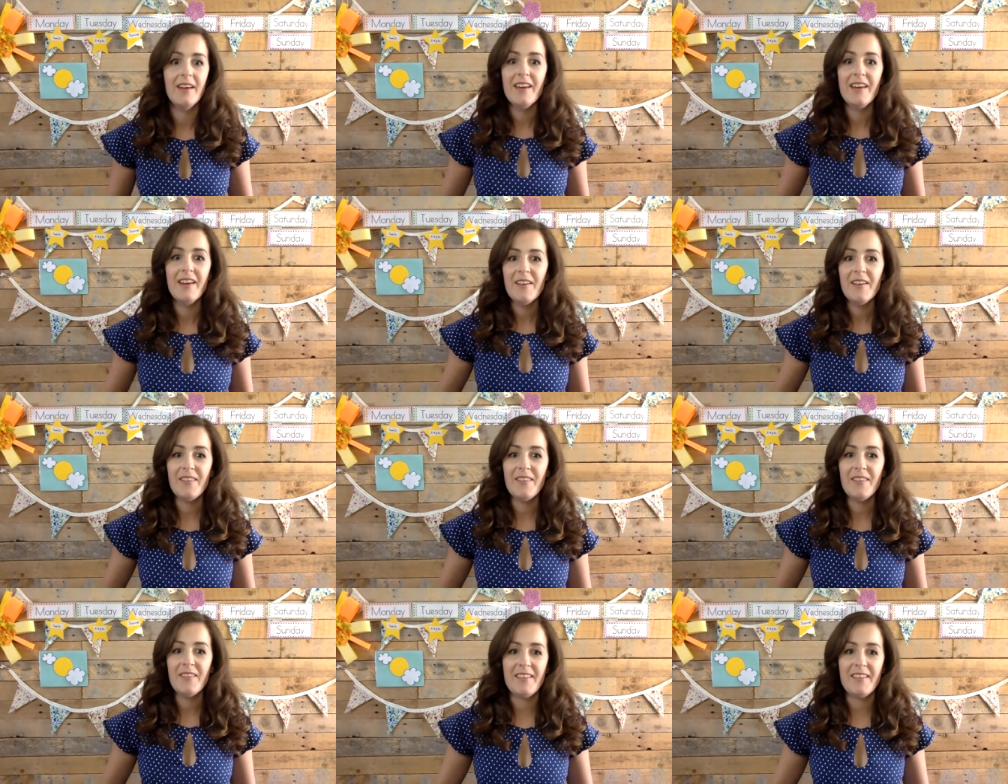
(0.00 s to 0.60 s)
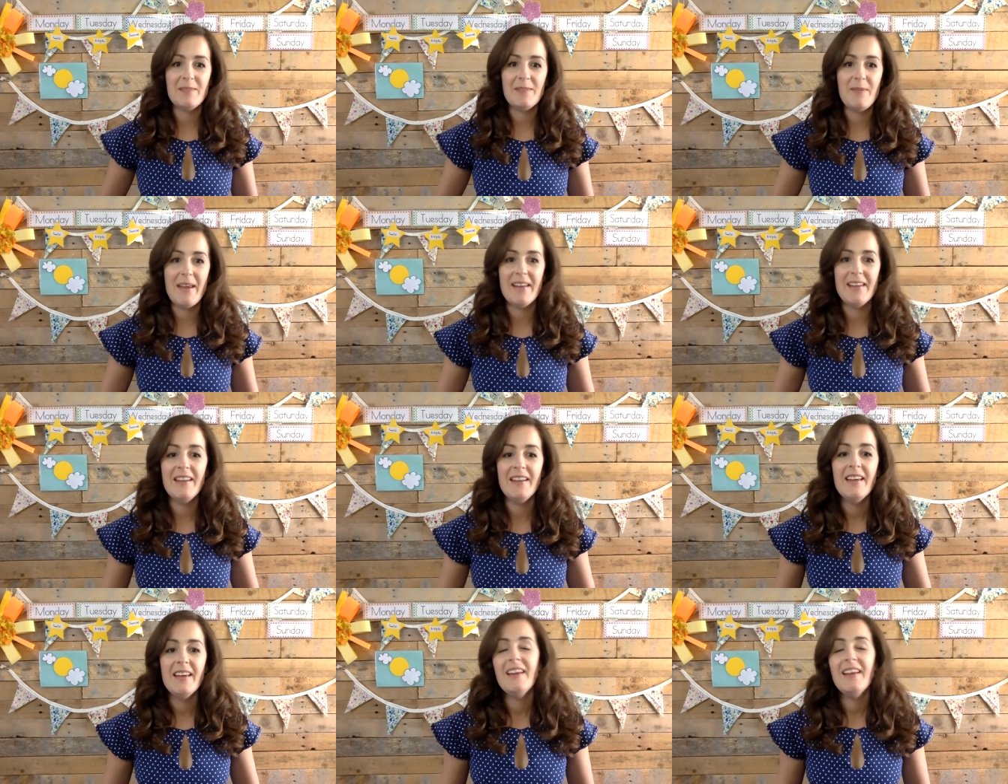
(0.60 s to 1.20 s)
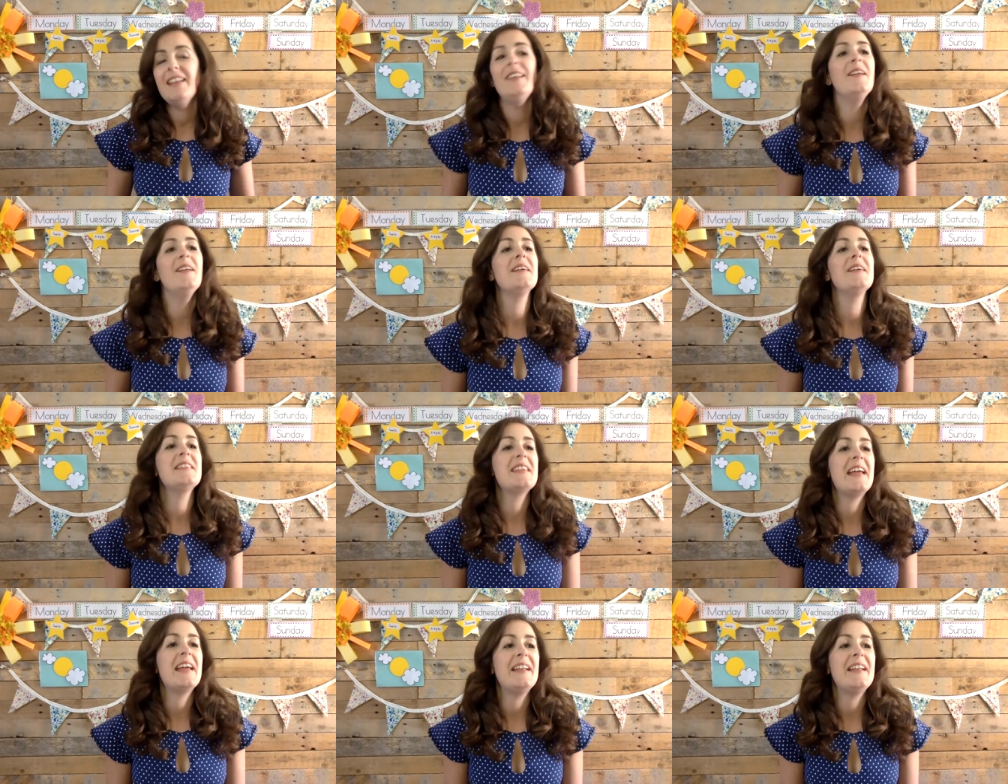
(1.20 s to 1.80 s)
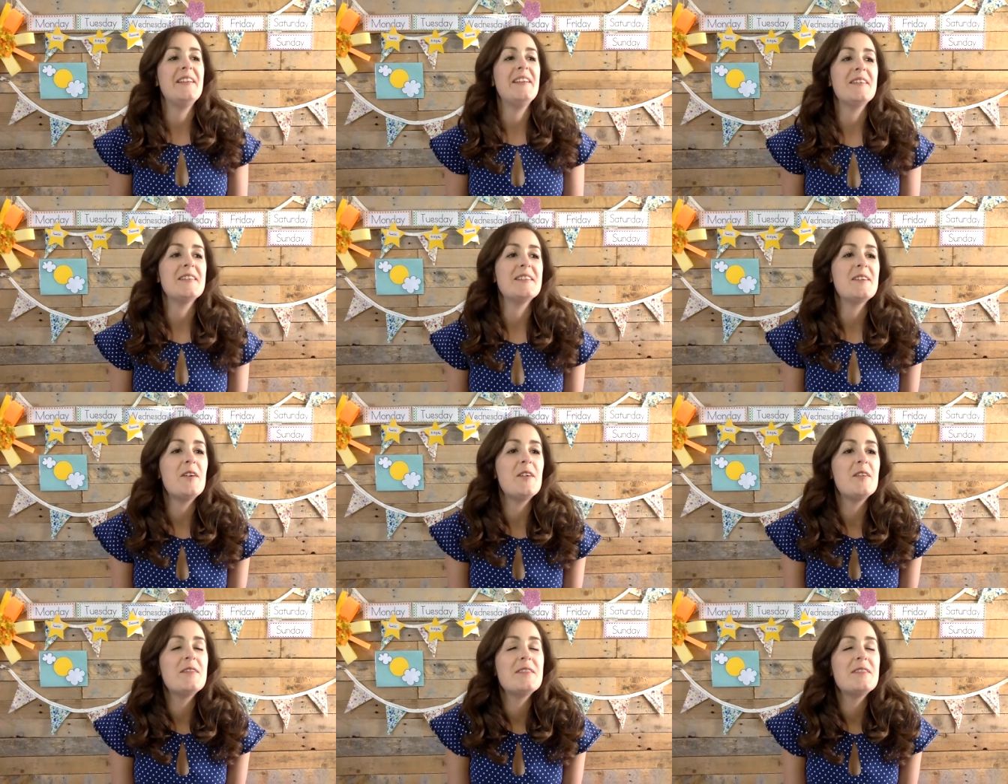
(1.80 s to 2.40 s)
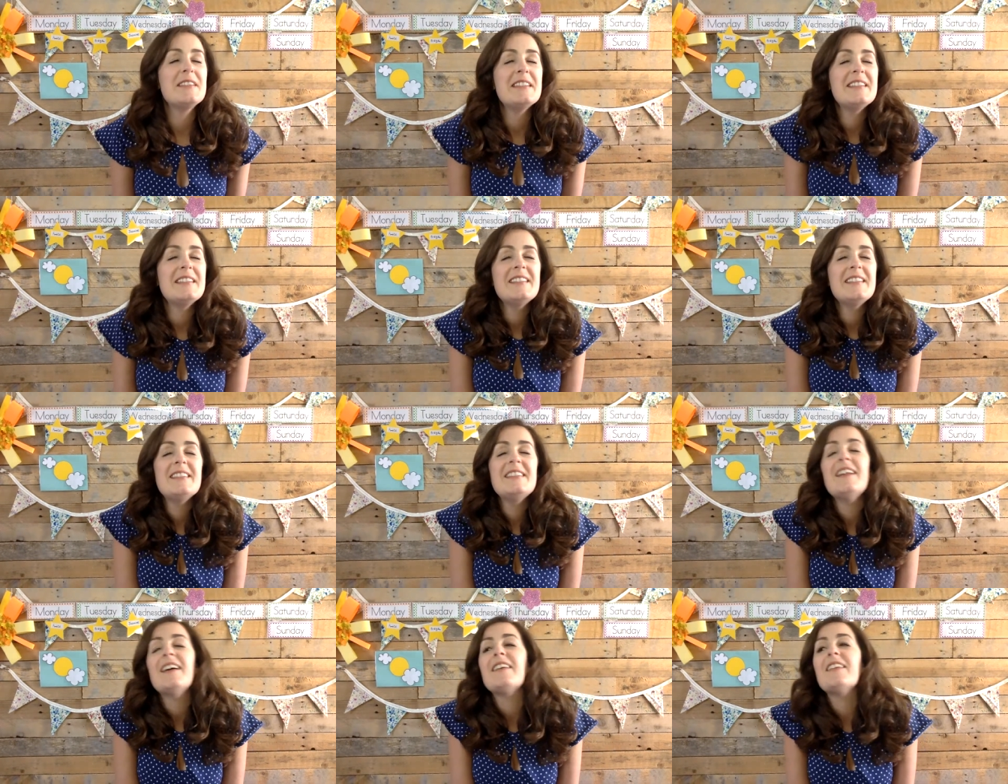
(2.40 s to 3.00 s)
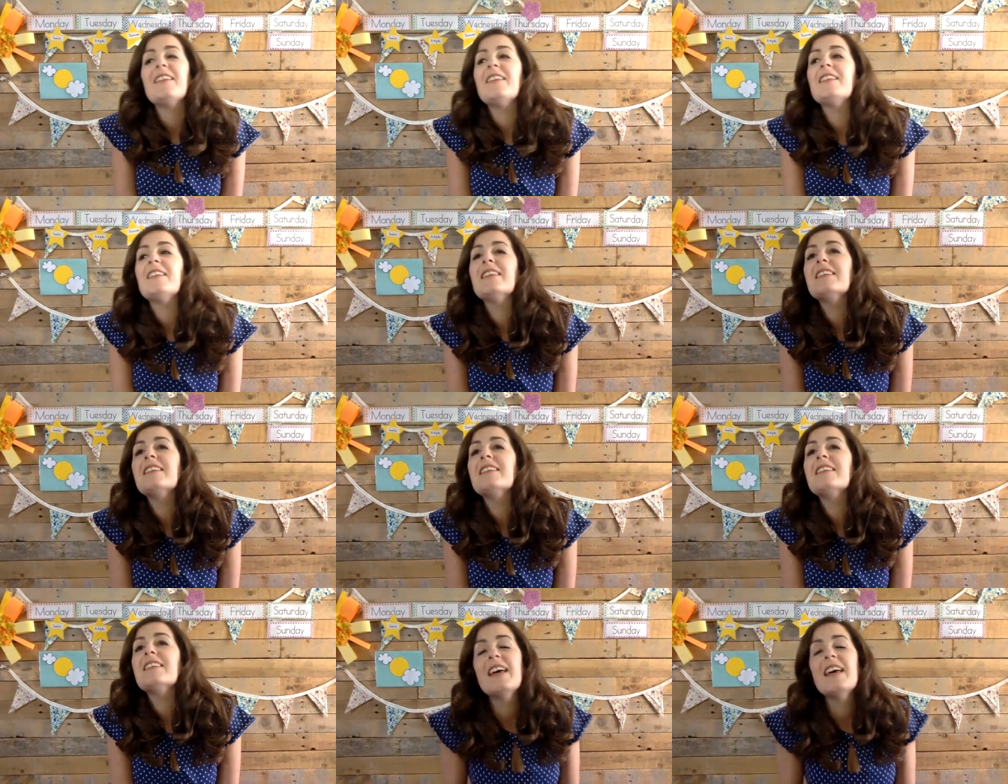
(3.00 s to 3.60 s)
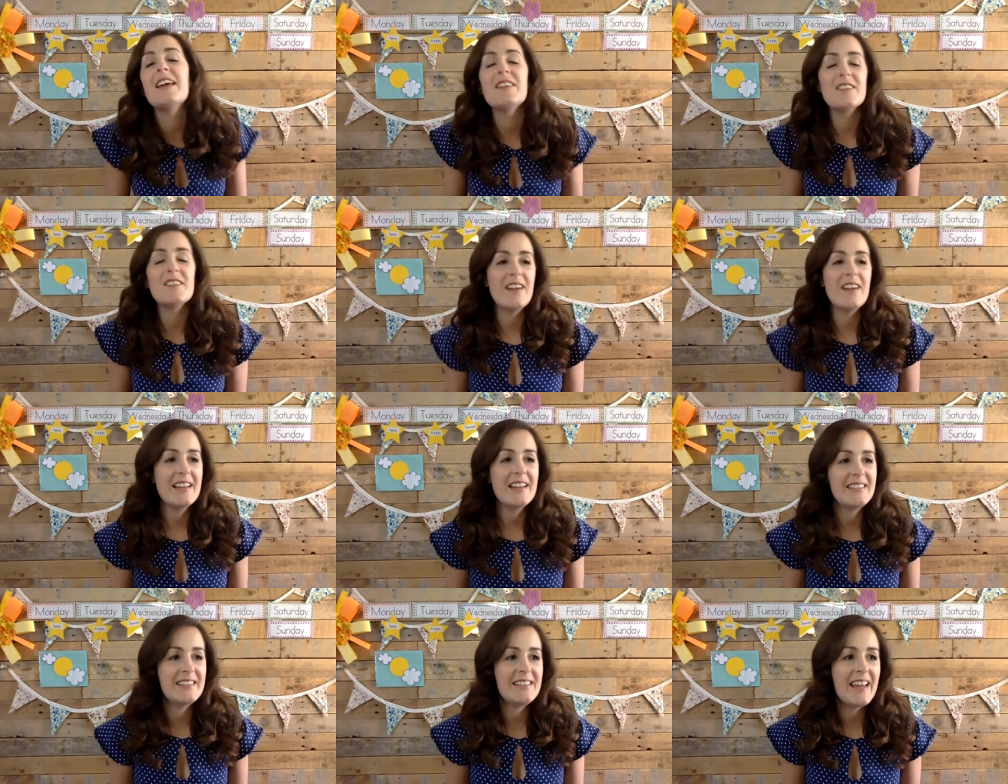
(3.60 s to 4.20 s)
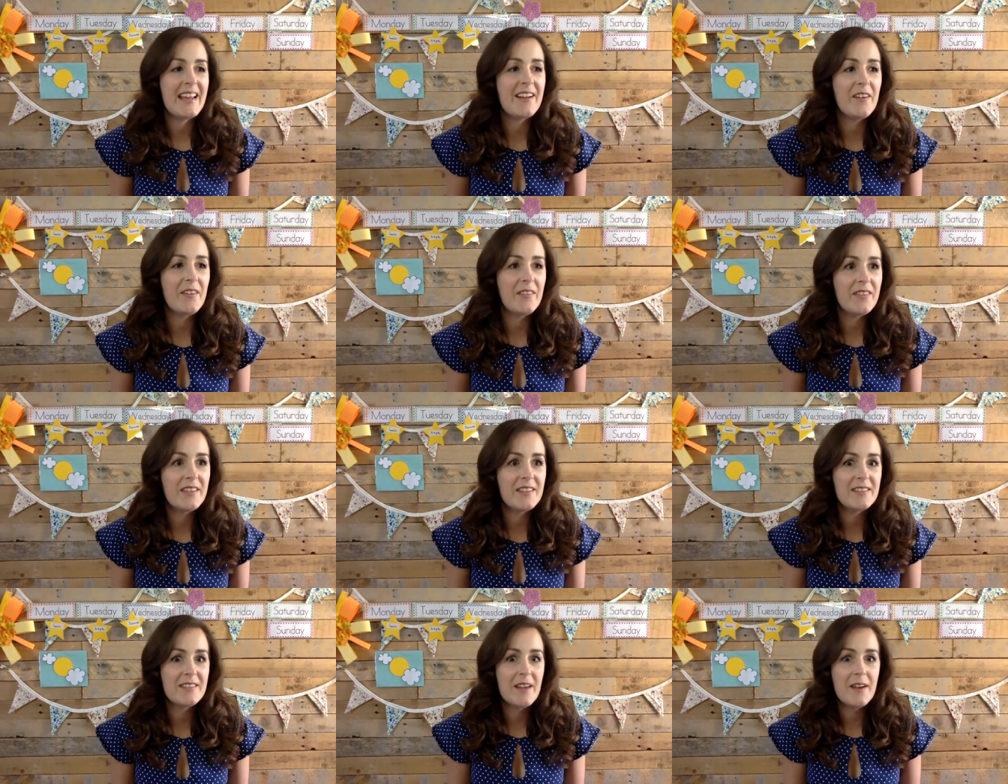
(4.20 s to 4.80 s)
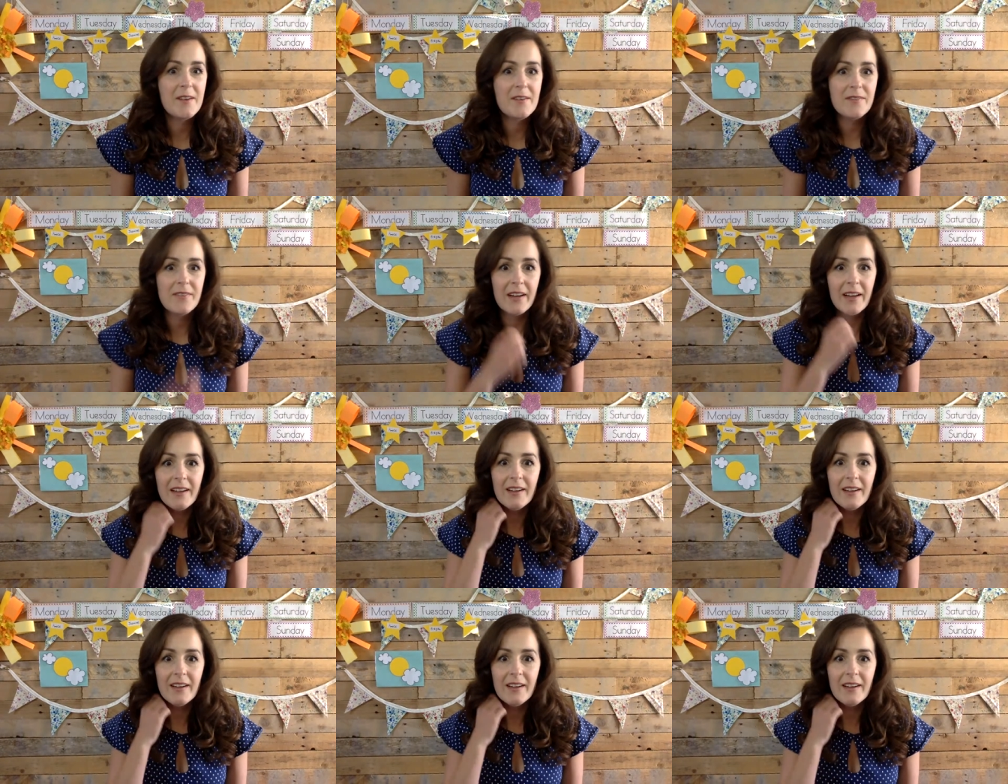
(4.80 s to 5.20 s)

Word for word: where it's been lots and lots of snuggles and resting on the sofa.